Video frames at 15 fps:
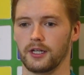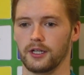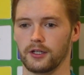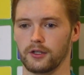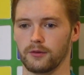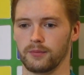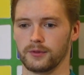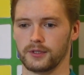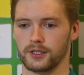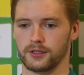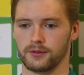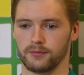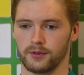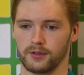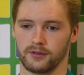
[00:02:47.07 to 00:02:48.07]
in a good
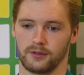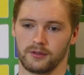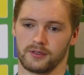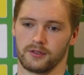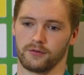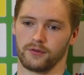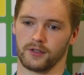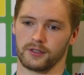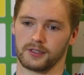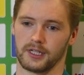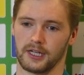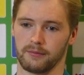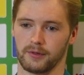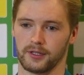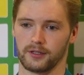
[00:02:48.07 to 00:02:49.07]
position. But it's the first
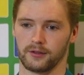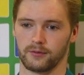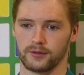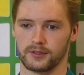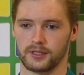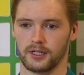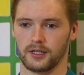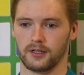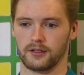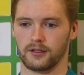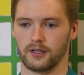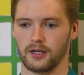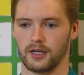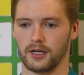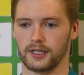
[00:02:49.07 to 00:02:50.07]
game. I think we still
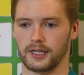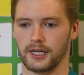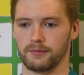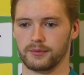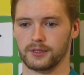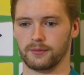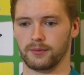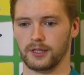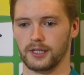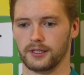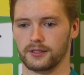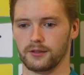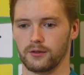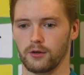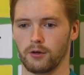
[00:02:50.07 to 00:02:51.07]
have a lot of games to play.
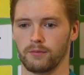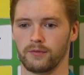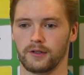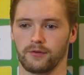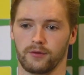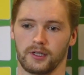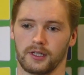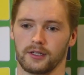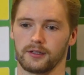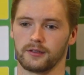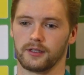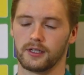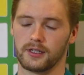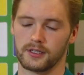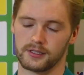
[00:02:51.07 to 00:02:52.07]
So hopefully, if we can
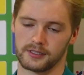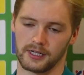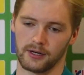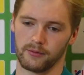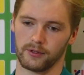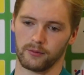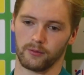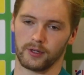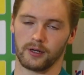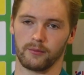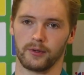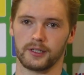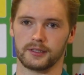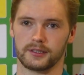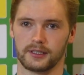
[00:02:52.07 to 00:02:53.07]
start with a win on
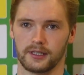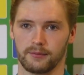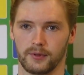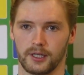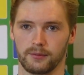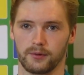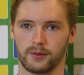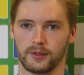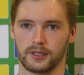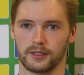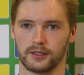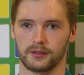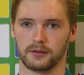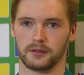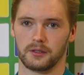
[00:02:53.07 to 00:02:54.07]
Wednesday, then maybe we
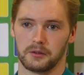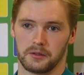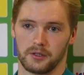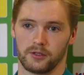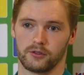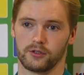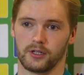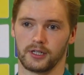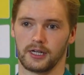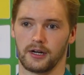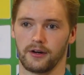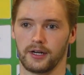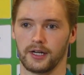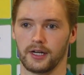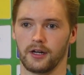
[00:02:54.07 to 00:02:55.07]
can try to
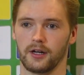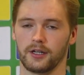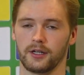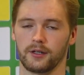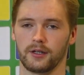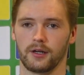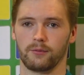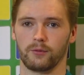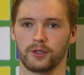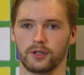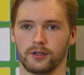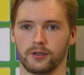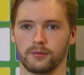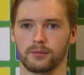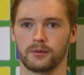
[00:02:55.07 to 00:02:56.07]
carry that on and in
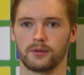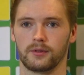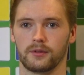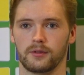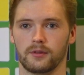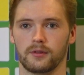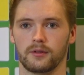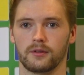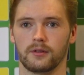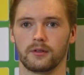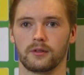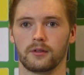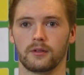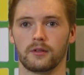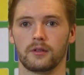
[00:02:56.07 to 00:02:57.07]
the group. Was there
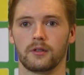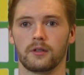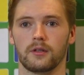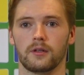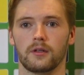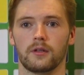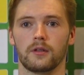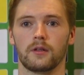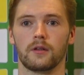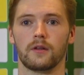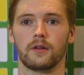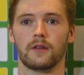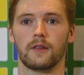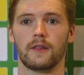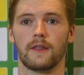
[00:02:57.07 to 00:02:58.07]
a rustiness in,
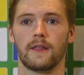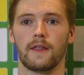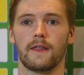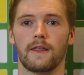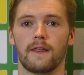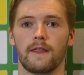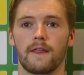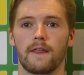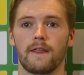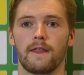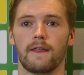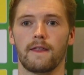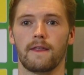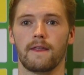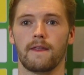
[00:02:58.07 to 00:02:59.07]
in some of the players'
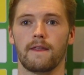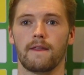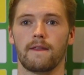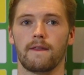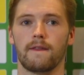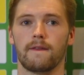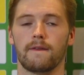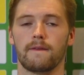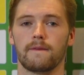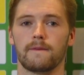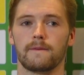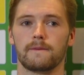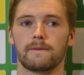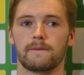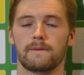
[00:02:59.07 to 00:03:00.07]
performances? Do you feel?
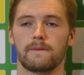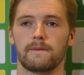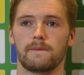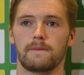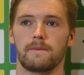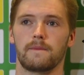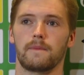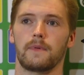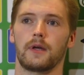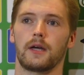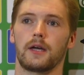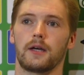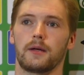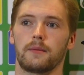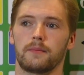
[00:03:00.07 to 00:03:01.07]

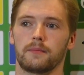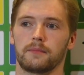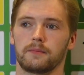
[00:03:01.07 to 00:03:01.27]
Um,